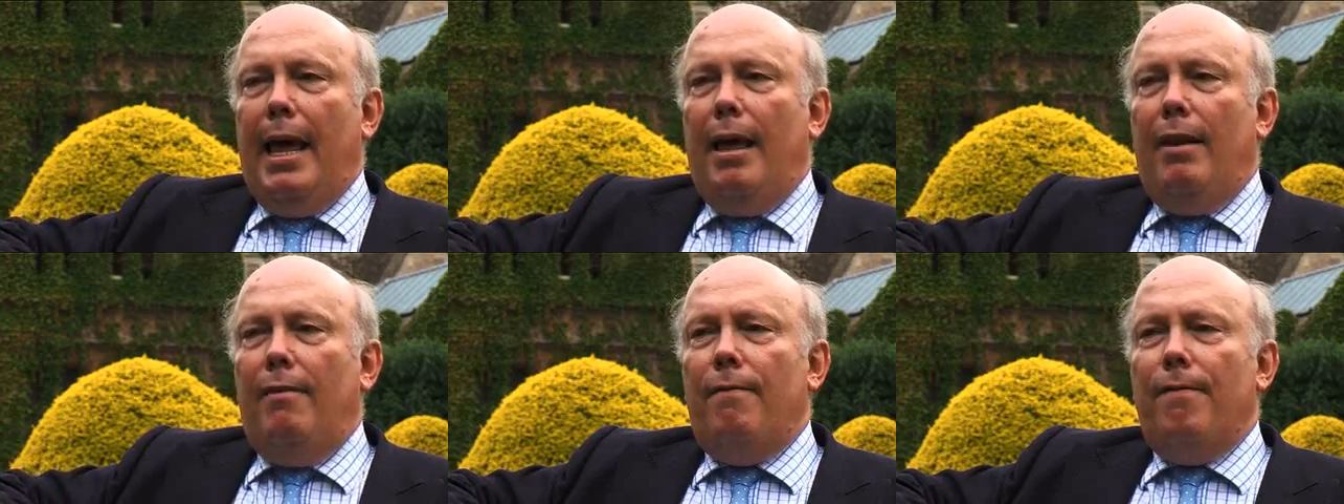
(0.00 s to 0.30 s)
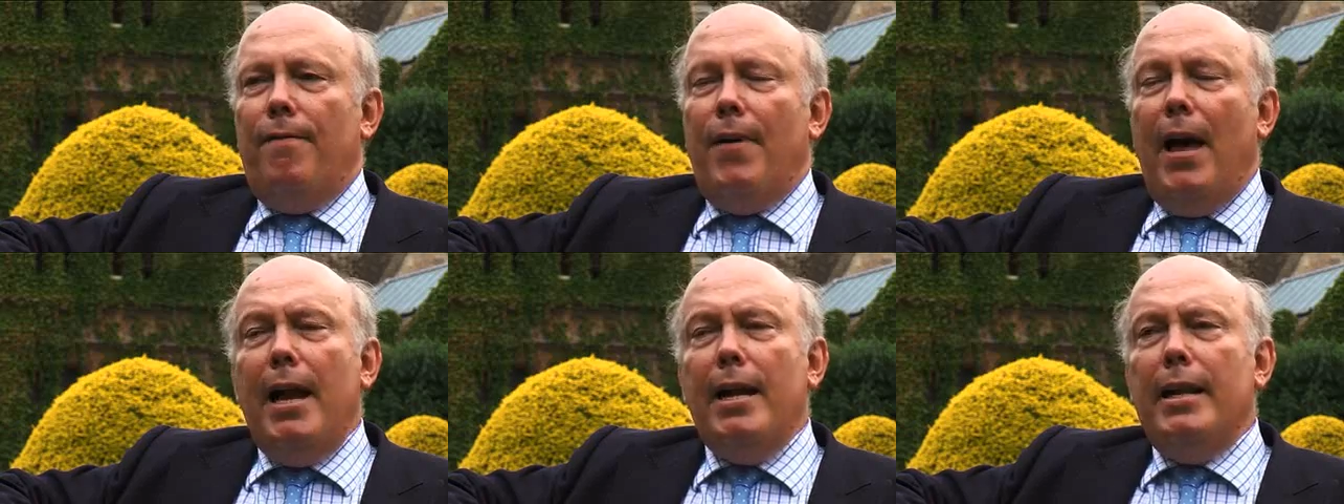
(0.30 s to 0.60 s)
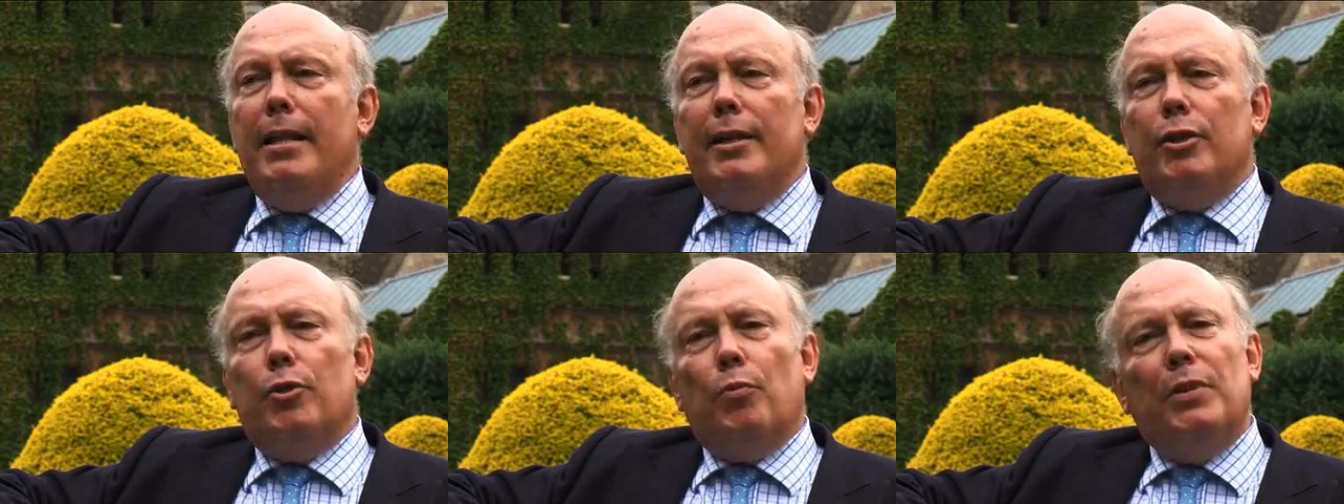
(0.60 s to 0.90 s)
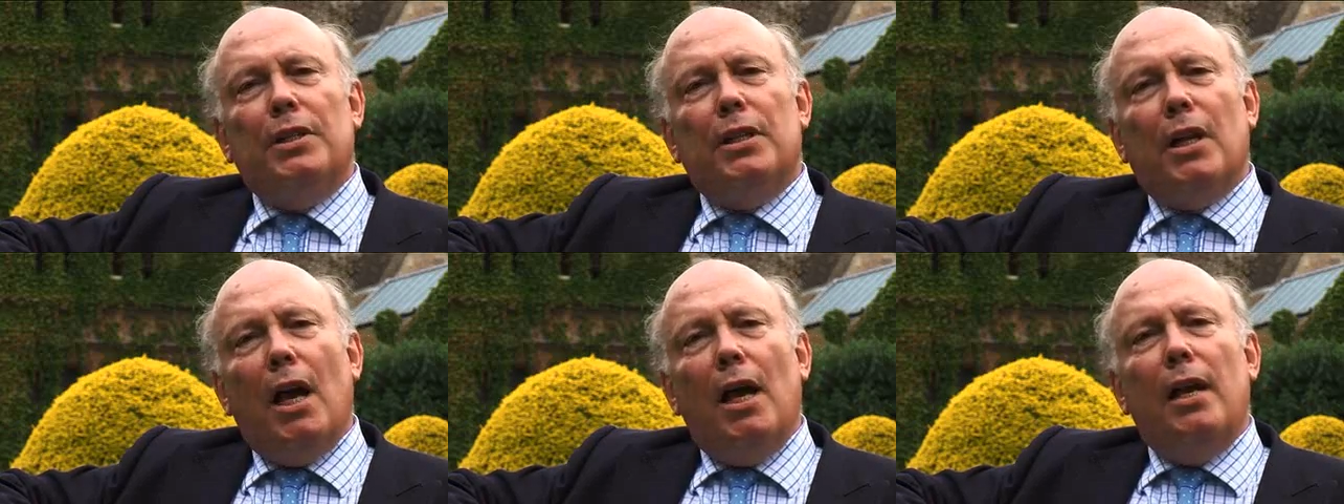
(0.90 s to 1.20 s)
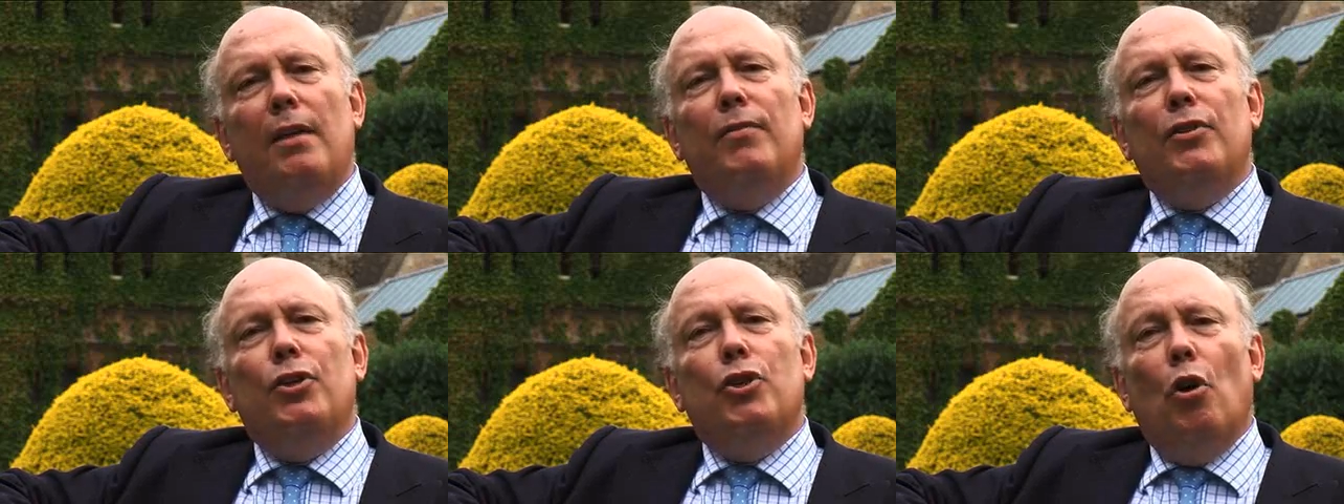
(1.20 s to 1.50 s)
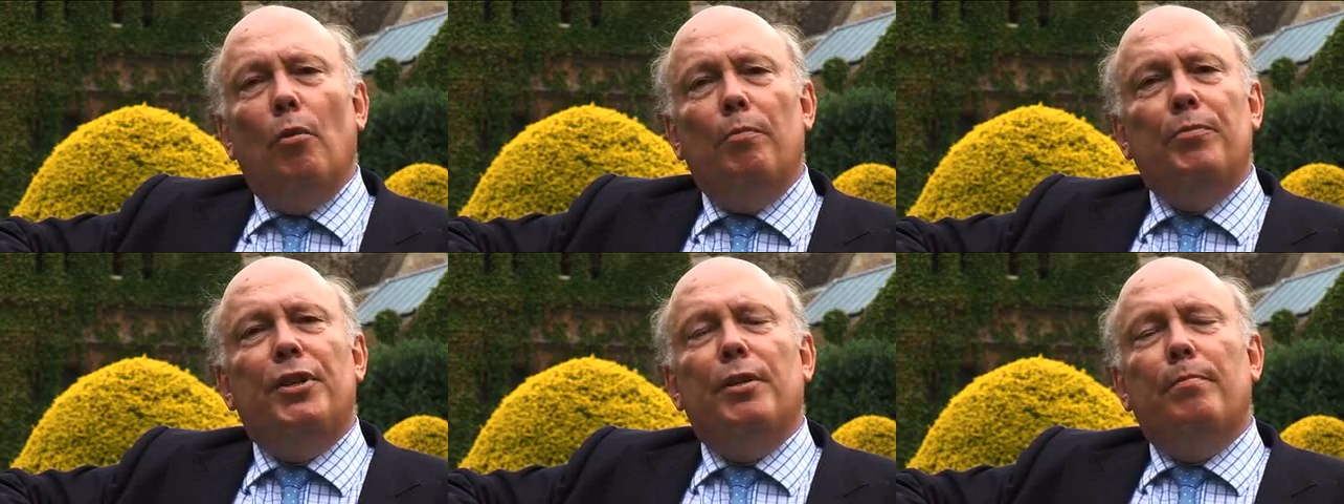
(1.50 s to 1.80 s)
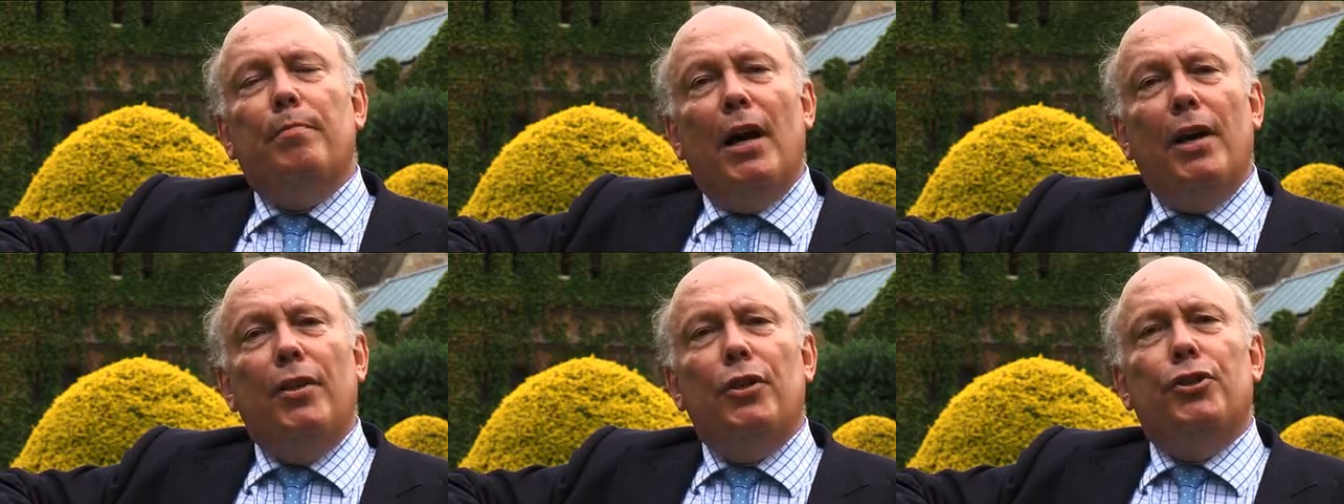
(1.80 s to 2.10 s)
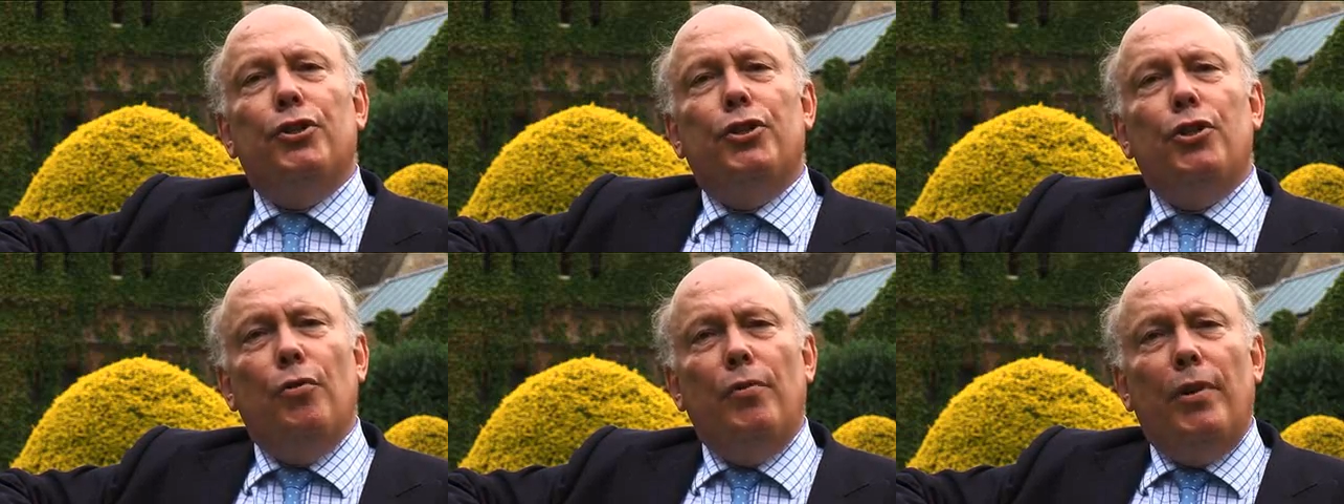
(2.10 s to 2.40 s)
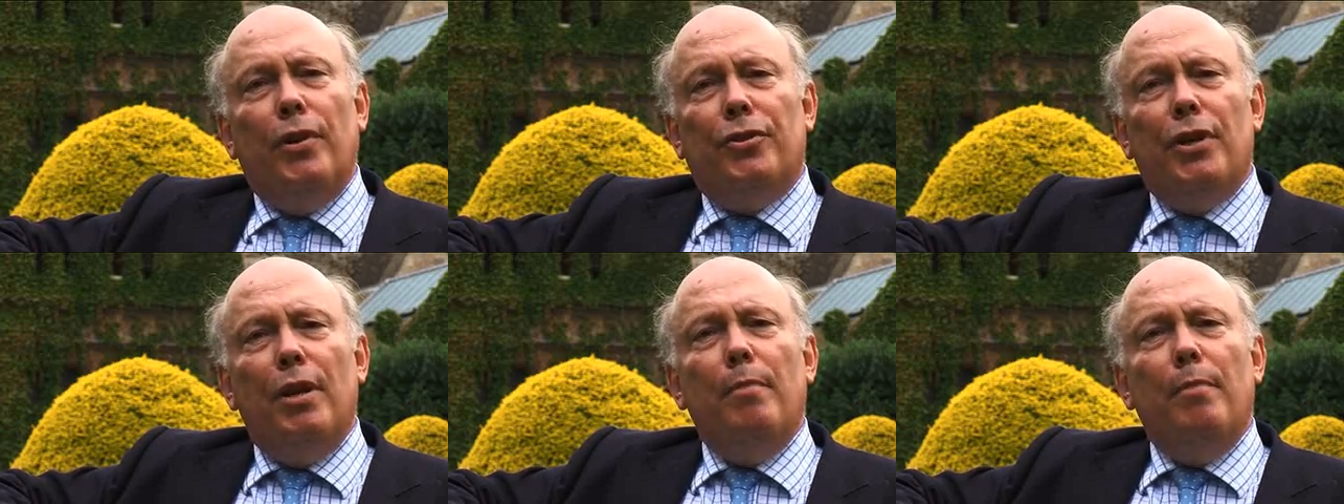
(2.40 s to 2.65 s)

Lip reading: And finally this was kind of adopted by the studios,